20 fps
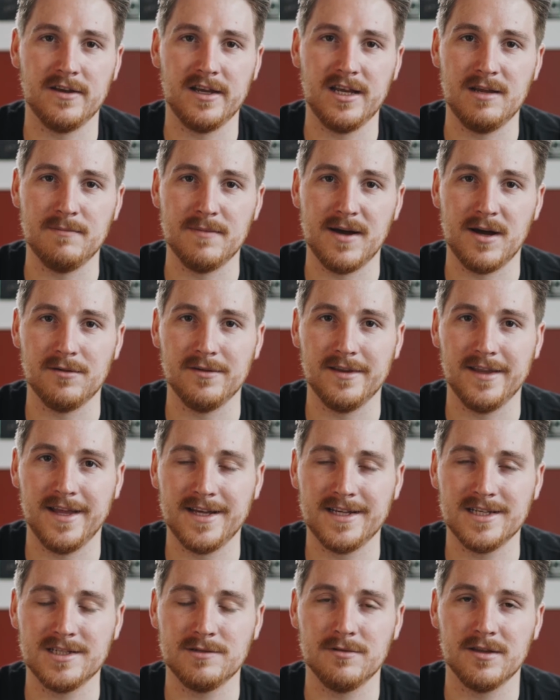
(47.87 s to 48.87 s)
E-mount
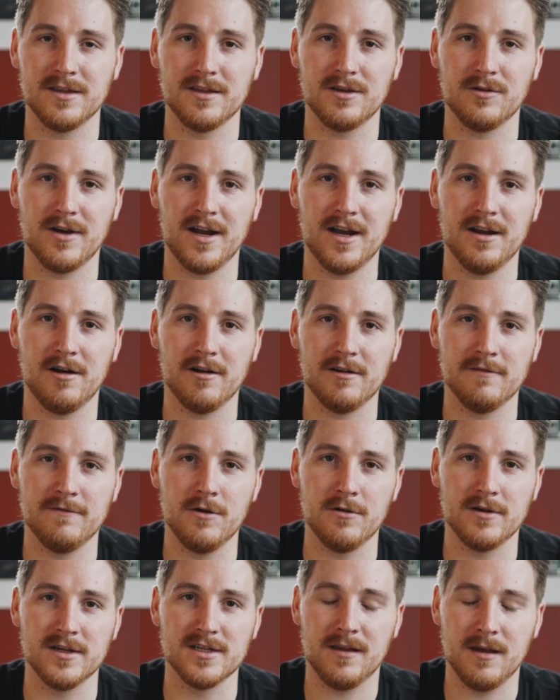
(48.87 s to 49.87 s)
lens with great
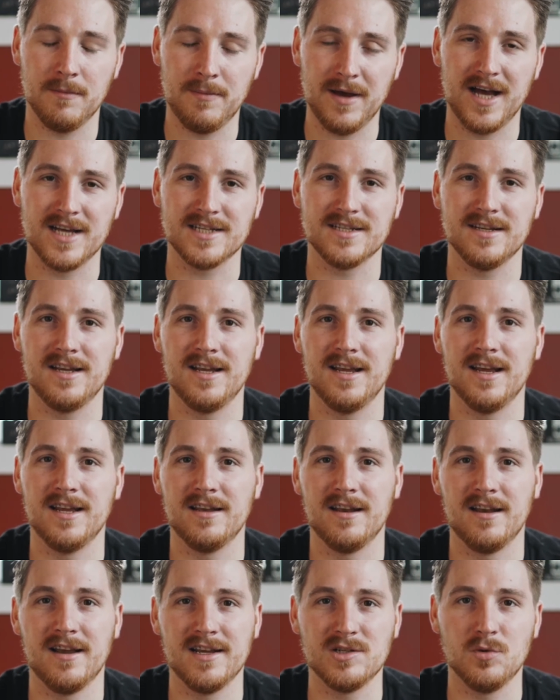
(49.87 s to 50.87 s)
autofocus capacity and
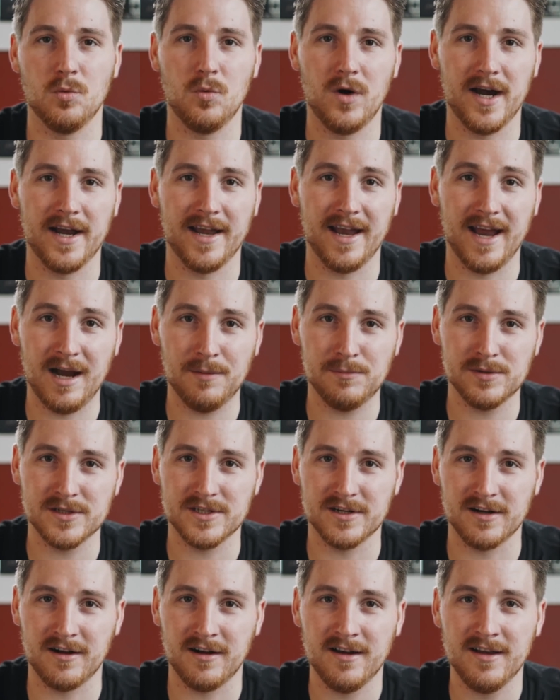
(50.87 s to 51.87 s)
a nice wide
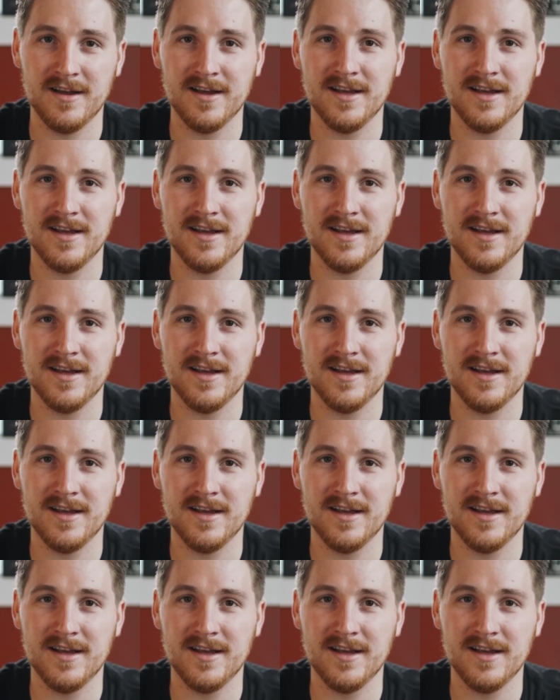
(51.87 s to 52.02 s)
aperture.